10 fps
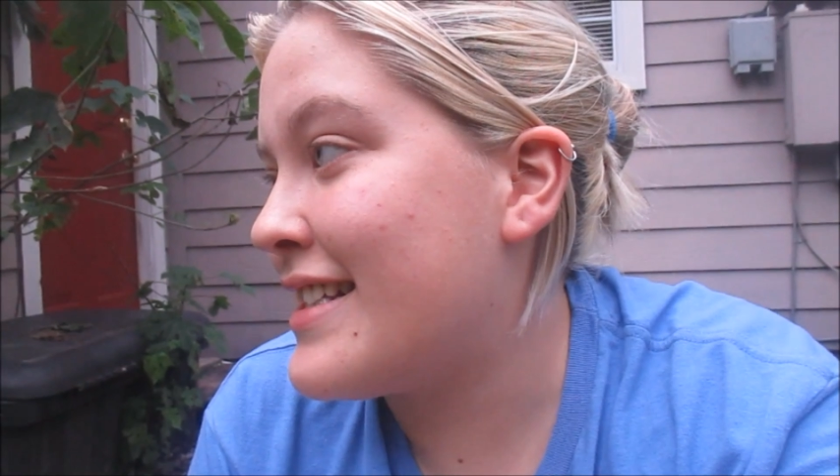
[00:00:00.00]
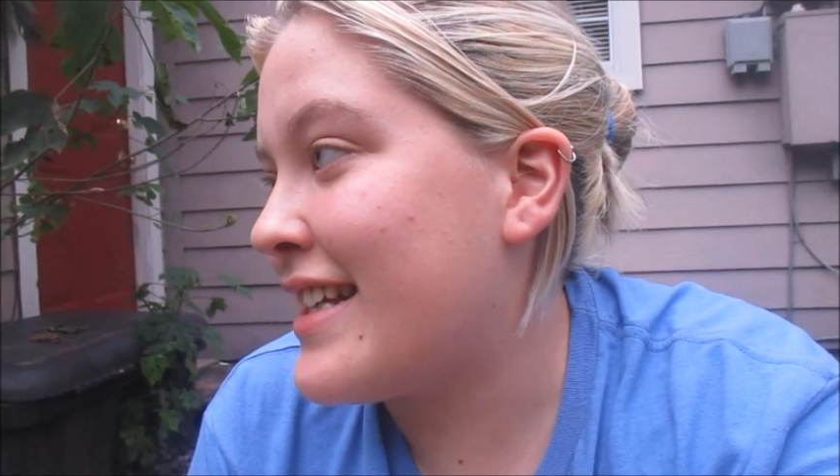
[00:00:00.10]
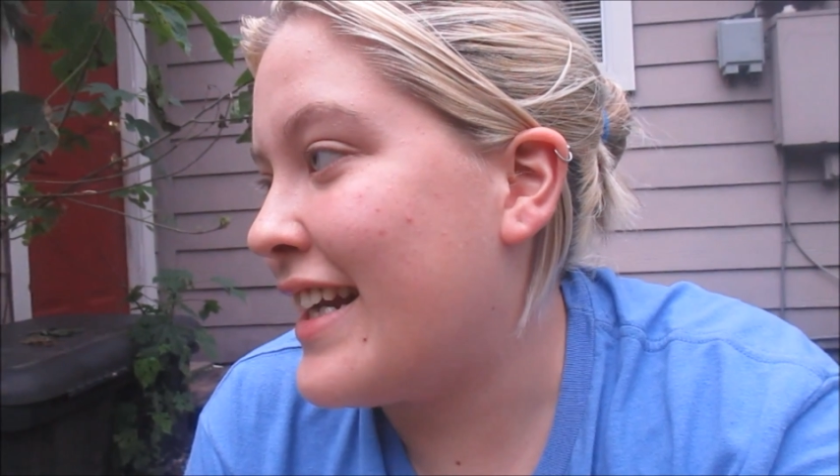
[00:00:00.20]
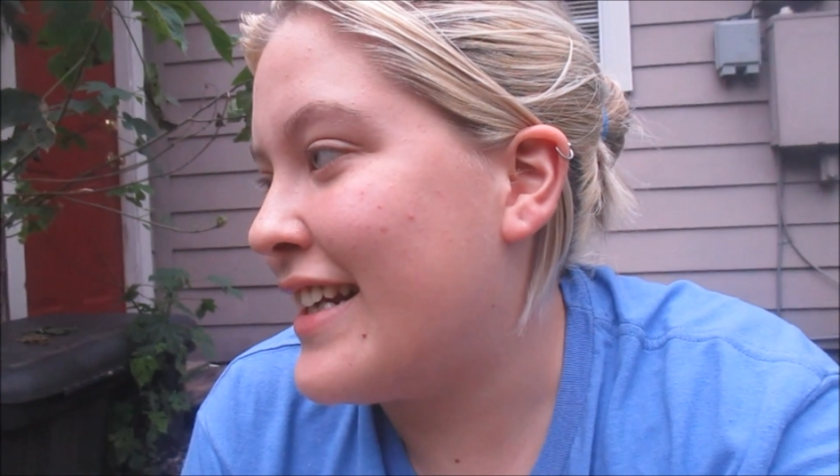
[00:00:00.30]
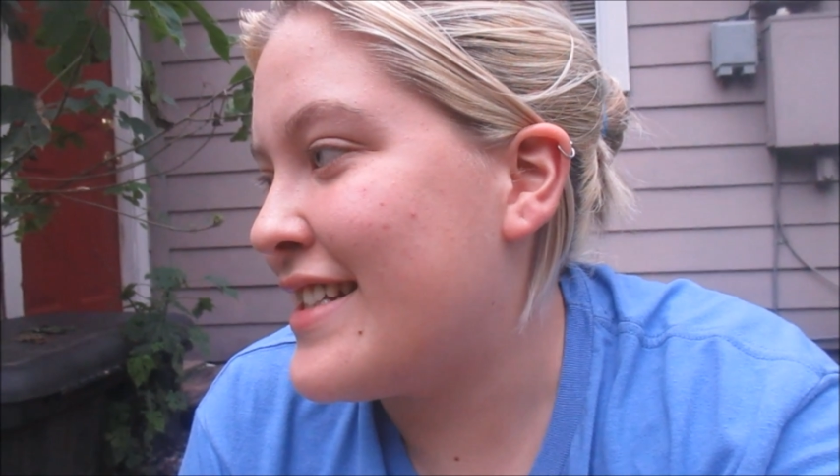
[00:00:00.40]

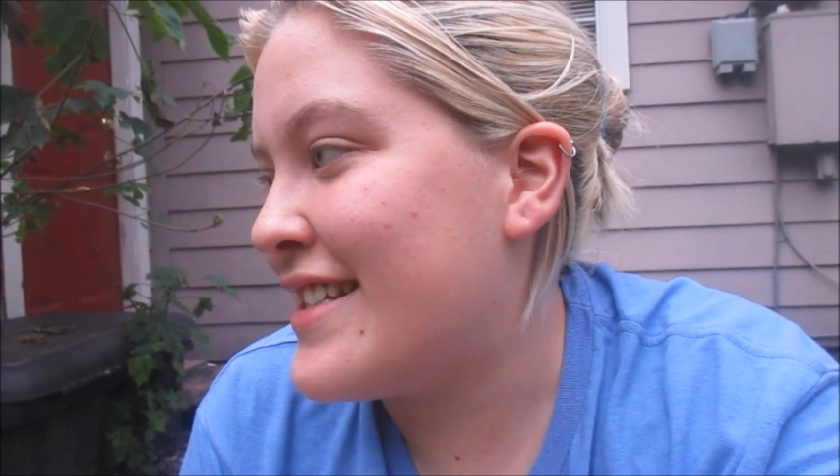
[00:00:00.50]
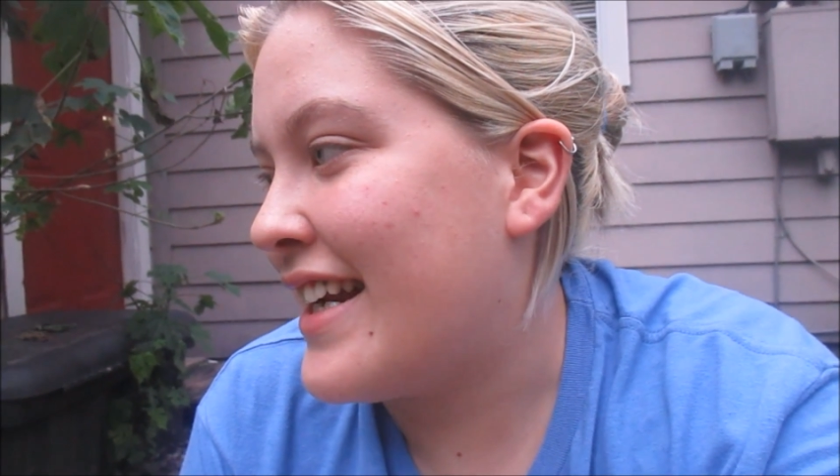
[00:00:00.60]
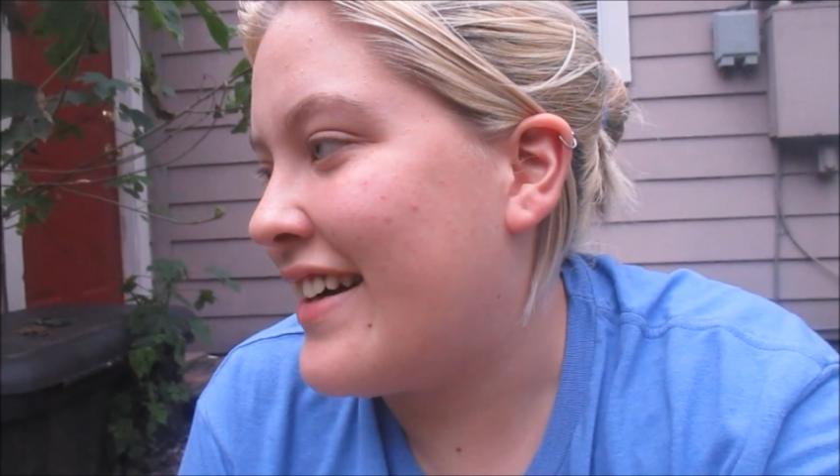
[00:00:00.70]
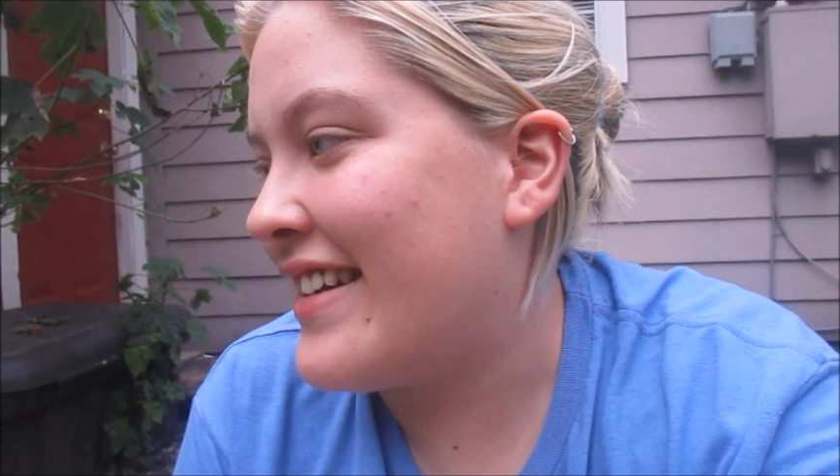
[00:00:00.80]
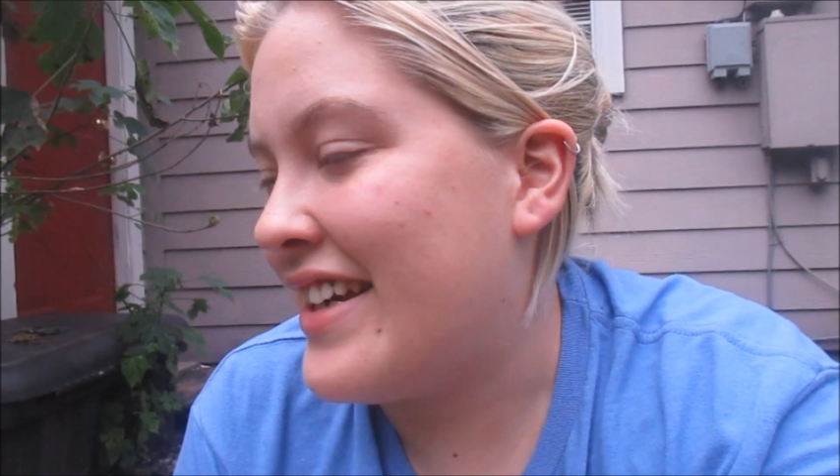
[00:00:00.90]
Decided to sit
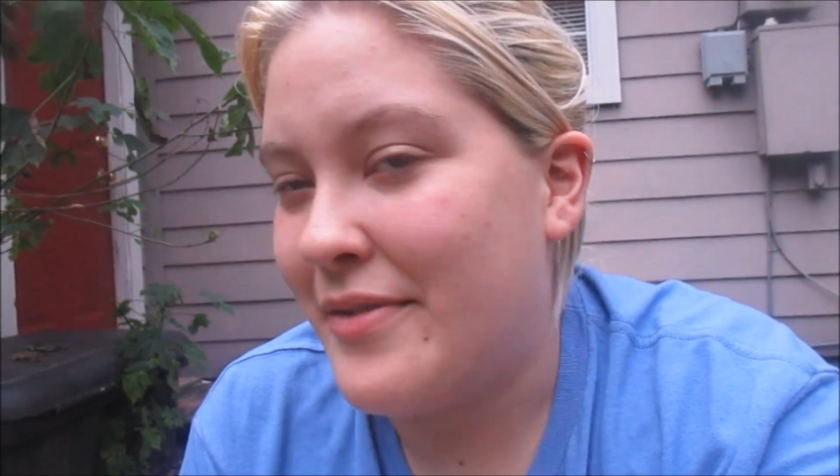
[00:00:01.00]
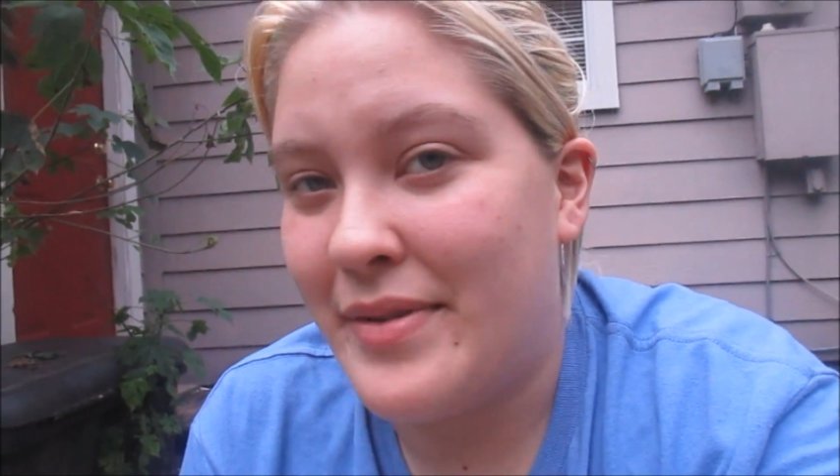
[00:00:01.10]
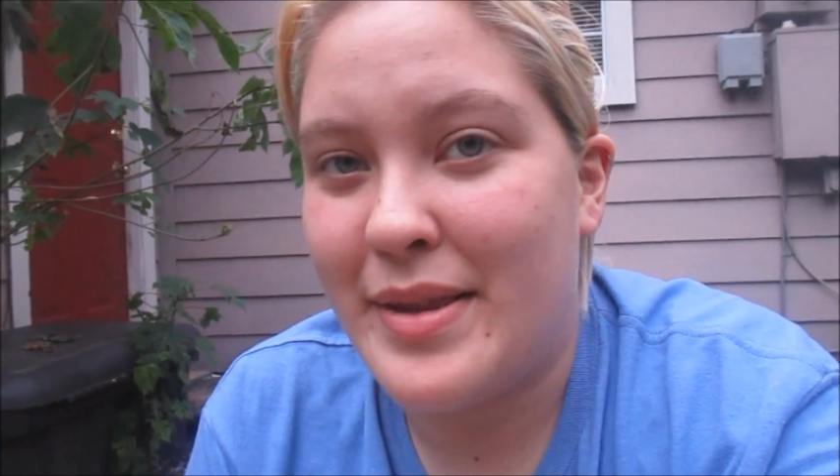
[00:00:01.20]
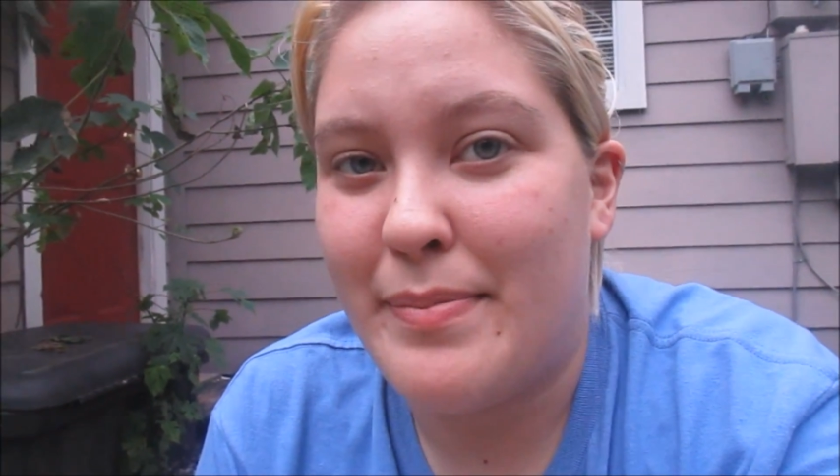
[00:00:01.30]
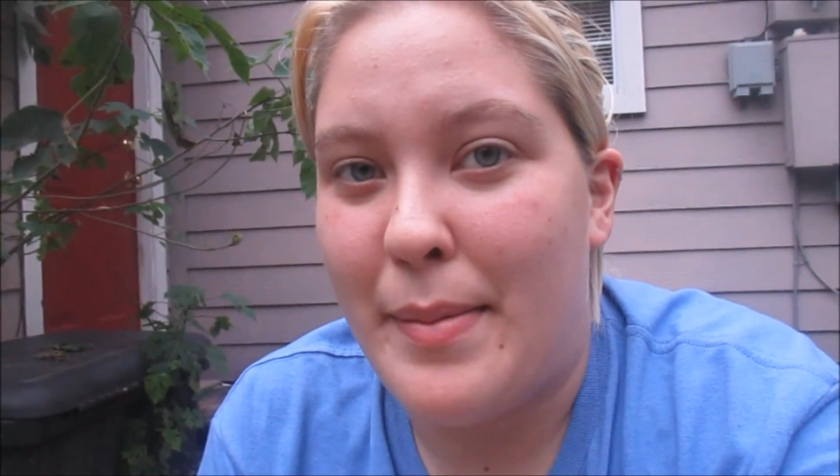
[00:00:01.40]
out here with